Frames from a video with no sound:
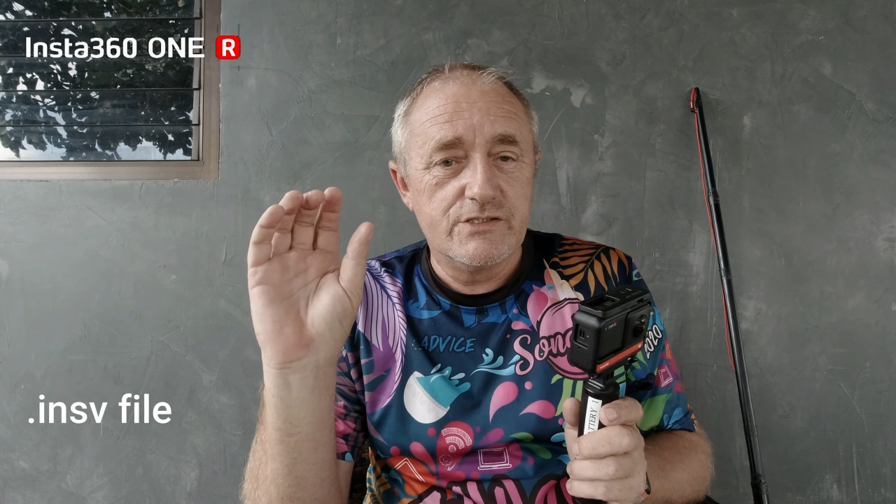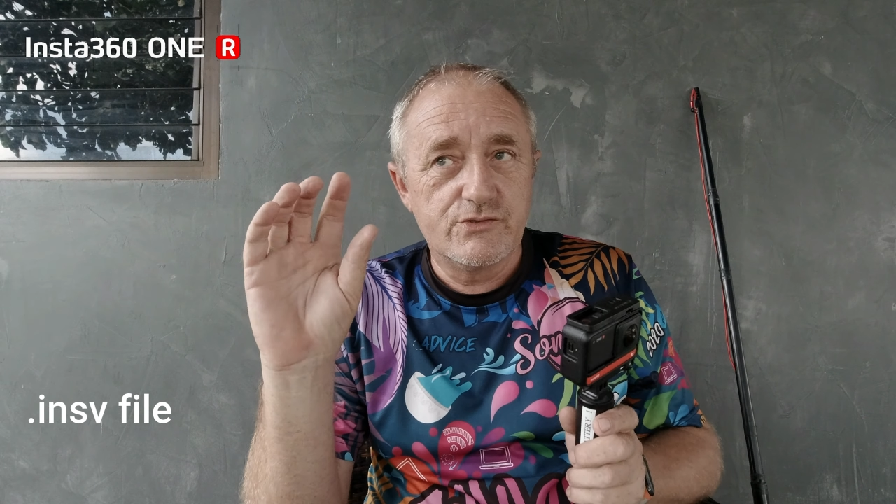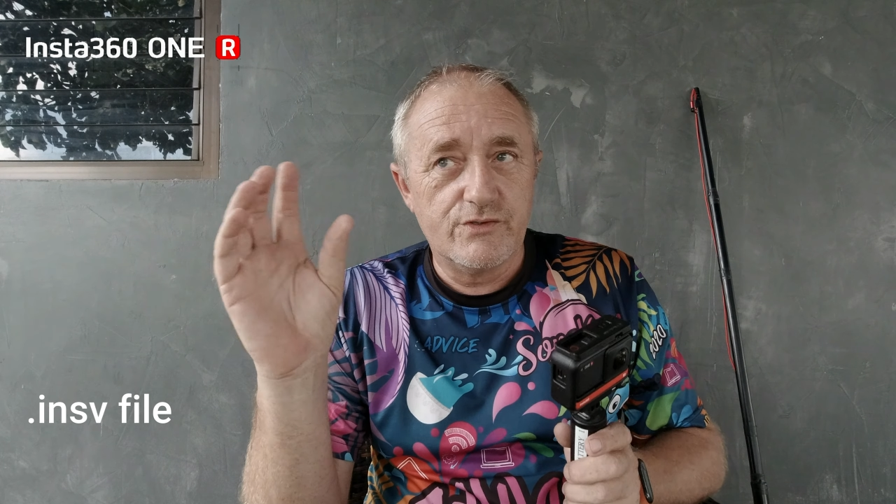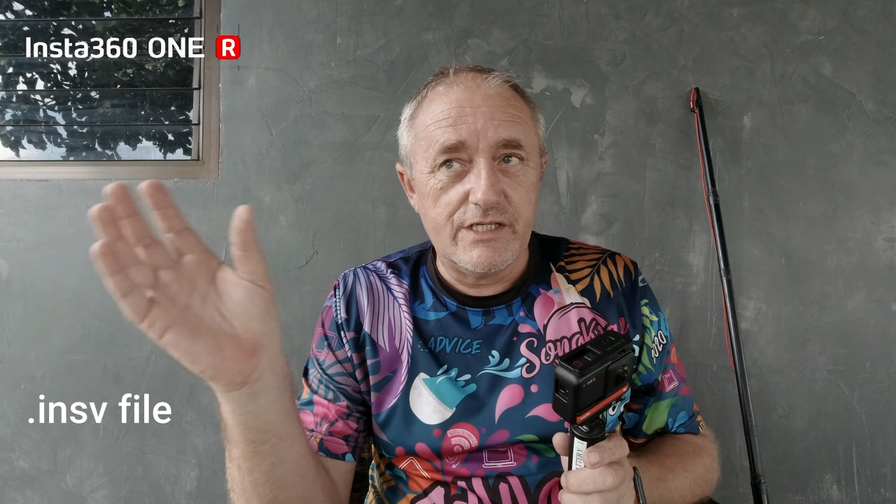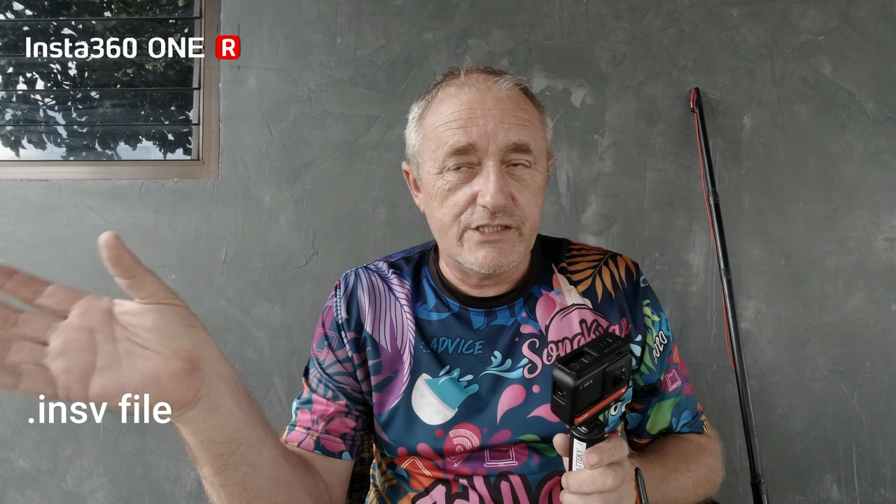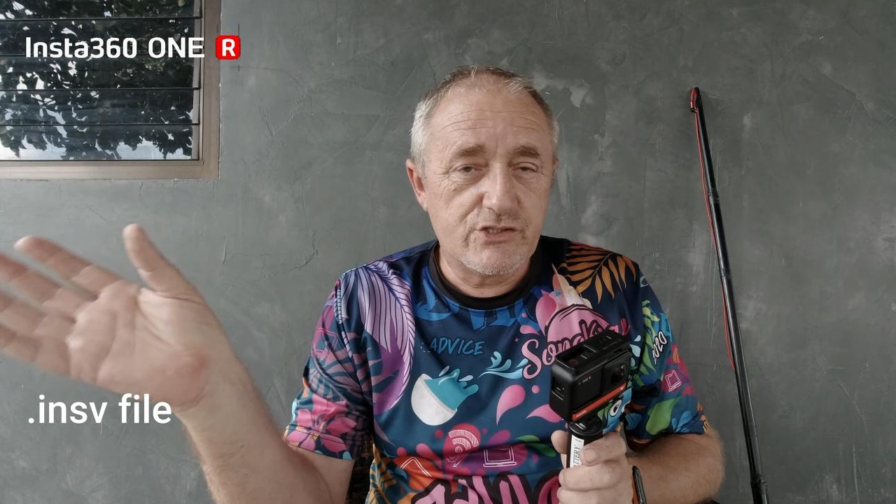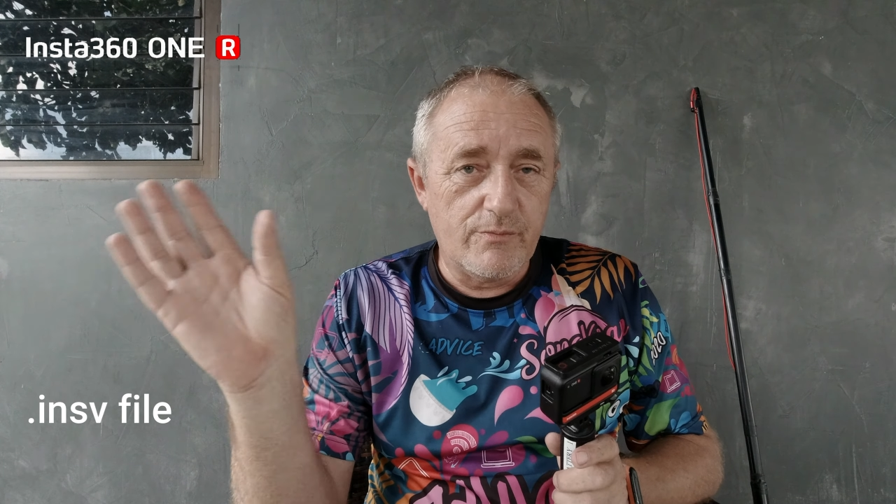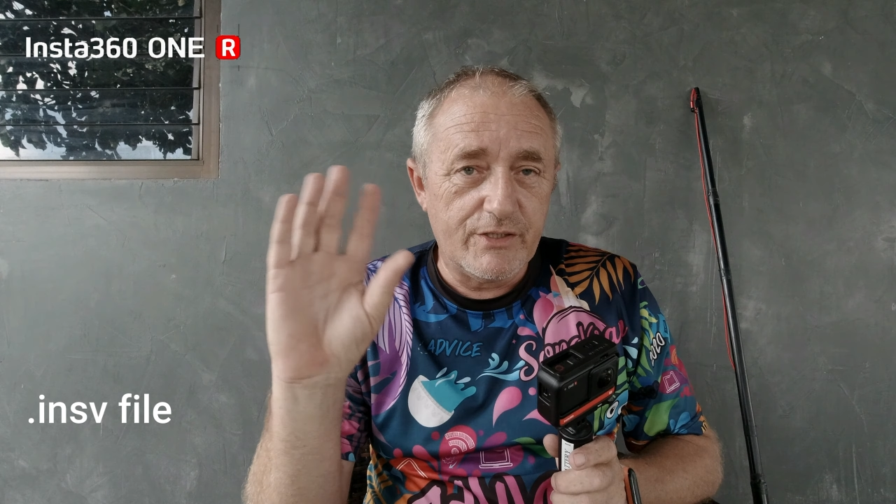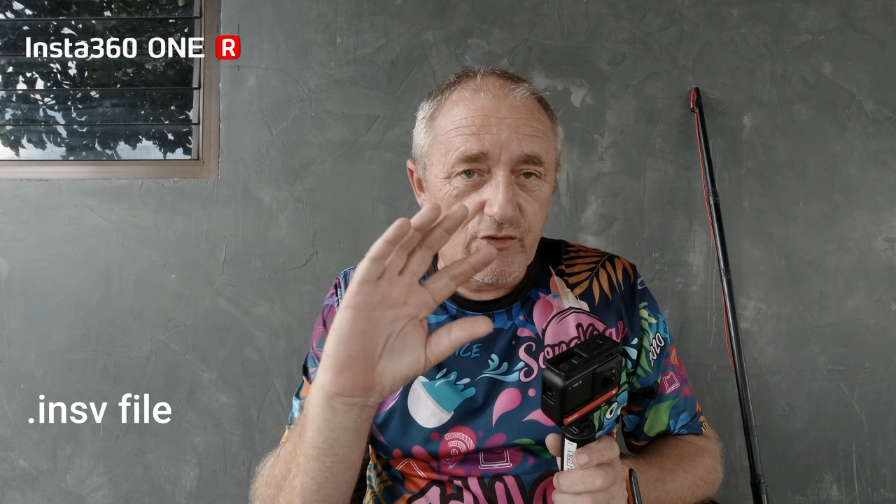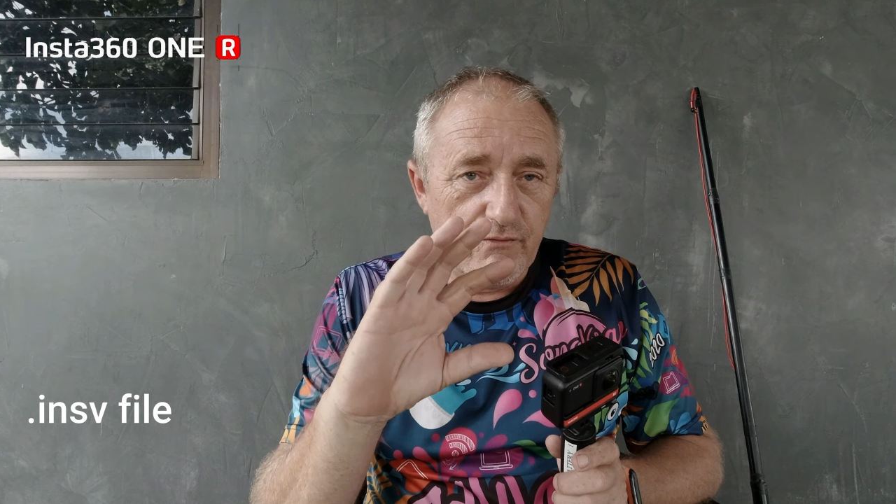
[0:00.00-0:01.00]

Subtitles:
So then it's got to be